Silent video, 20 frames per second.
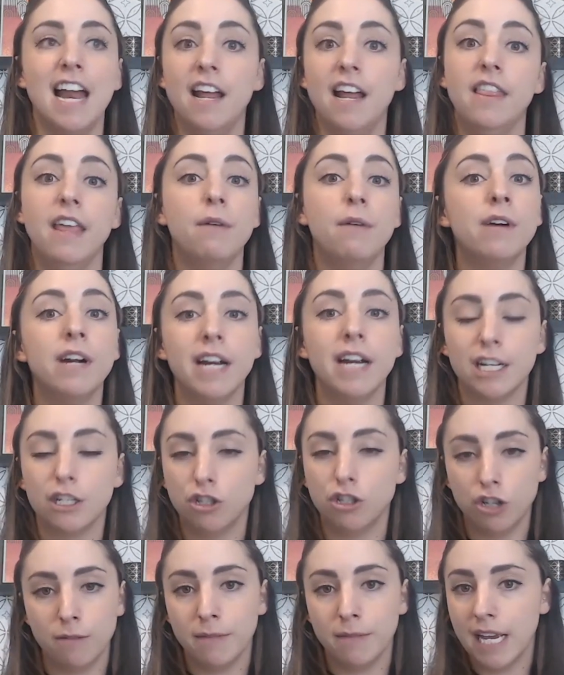And they were
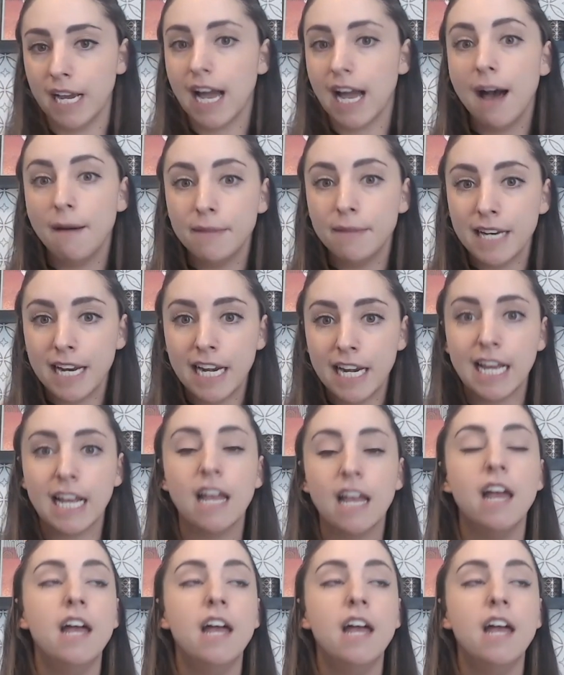extremely accommodating.